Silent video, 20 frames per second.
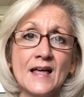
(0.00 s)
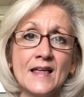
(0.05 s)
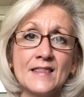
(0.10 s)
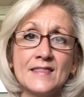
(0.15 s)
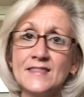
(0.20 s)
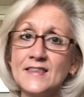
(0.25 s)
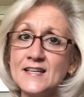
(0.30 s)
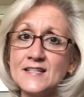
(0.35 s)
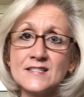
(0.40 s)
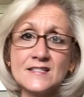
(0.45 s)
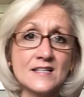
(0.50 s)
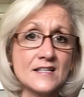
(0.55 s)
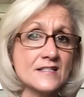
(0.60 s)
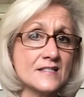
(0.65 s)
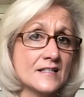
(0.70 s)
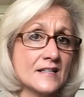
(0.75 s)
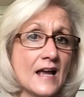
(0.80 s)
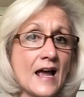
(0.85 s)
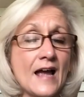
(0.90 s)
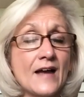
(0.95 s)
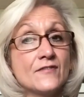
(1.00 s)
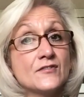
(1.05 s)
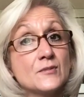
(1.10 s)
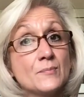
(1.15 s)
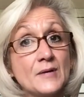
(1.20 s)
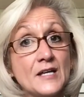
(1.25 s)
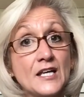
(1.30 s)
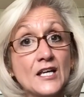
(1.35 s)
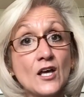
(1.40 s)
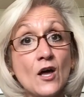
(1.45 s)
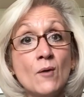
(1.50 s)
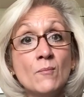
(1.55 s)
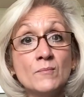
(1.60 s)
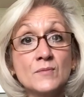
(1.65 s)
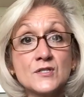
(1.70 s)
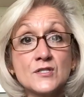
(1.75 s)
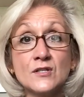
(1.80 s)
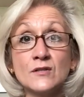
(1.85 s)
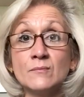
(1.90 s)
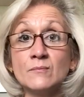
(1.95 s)
This doesn't have to be
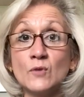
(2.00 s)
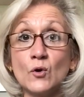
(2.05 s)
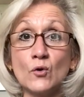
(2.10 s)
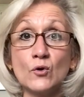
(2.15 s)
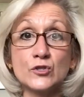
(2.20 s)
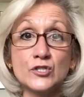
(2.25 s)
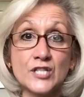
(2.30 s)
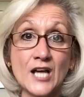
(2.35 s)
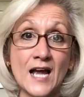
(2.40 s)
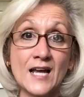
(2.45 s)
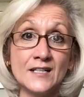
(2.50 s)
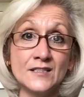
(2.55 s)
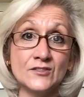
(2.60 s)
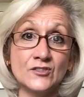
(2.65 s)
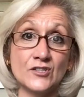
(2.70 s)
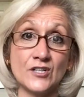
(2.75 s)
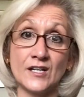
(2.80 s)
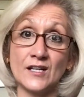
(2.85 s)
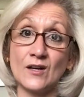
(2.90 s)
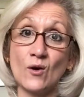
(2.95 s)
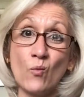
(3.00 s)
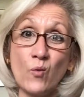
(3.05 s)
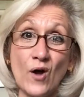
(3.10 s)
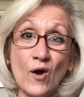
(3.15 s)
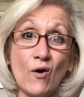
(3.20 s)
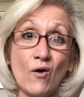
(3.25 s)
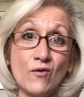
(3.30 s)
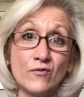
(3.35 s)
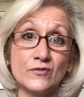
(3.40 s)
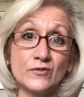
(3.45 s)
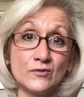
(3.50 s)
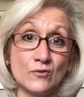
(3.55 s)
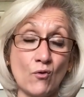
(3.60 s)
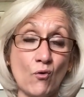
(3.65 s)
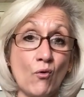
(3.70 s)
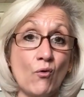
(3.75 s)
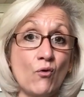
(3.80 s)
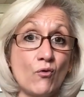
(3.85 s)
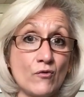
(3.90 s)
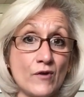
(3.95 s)
cumbersome or challenging. We're often
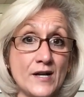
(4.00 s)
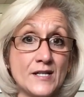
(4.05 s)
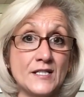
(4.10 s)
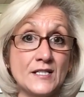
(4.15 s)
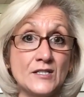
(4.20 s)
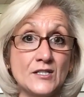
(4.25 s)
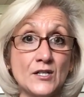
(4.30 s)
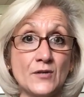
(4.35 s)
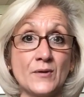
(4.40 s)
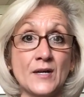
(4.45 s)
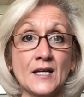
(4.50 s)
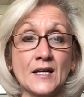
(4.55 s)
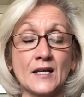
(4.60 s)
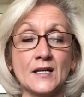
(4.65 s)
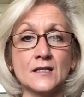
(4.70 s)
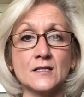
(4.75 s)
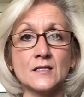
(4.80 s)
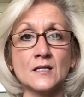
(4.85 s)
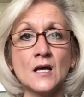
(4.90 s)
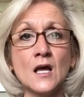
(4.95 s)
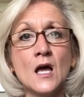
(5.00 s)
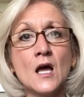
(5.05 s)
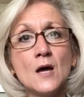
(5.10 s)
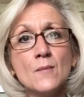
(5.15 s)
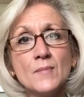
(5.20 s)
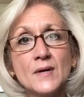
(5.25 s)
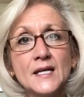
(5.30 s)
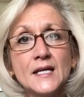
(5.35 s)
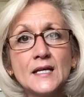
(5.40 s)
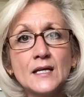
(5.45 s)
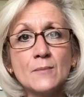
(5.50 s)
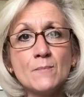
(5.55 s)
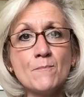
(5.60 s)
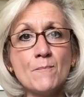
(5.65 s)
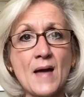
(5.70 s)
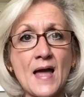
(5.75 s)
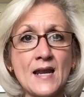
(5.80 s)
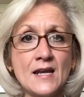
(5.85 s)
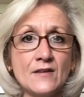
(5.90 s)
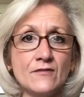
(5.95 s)
already doing it, but it can
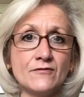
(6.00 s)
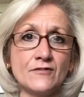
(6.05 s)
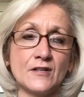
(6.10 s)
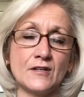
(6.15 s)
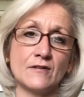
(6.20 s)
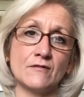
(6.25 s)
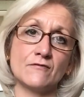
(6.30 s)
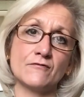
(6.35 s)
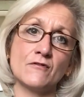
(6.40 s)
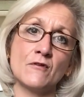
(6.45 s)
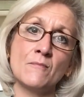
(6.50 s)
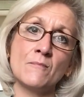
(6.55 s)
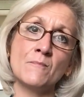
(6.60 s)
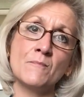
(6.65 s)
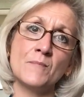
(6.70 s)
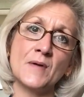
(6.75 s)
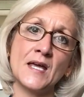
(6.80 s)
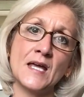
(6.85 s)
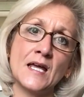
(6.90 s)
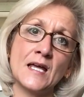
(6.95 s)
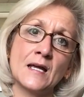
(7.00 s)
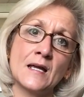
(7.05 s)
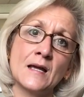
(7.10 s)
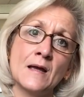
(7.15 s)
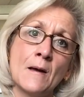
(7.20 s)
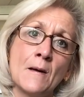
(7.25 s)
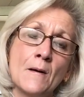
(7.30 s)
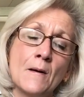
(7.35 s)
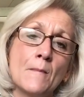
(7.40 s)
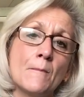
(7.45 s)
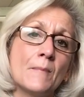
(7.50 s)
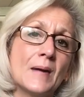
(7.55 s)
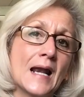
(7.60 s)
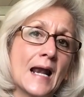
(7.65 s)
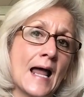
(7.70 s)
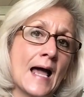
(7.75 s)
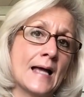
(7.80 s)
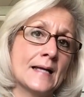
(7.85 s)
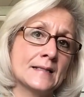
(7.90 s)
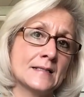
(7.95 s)
benefit from being
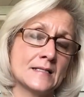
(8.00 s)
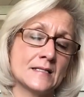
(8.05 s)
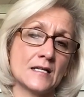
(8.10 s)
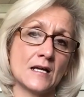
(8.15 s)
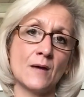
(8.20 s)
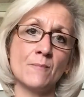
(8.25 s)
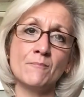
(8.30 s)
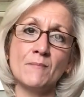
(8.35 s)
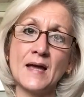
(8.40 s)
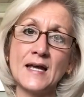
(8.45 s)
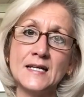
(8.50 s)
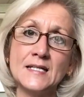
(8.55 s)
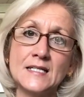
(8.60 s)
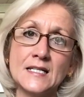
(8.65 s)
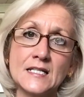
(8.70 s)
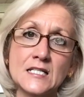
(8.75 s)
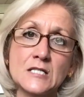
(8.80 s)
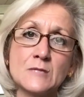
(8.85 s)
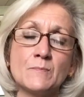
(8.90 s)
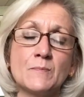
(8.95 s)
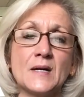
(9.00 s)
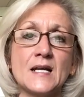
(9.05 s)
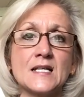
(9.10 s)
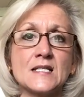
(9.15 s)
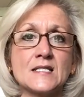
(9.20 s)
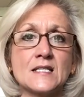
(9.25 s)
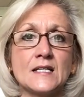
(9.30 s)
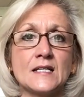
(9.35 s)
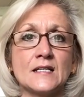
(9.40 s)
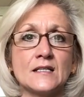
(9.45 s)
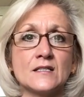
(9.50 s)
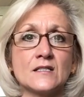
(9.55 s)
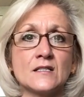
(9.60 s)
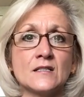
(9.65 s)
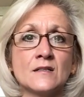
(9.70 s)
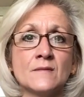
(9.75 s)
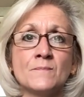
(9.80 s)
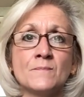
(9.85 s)
planned and made explicit,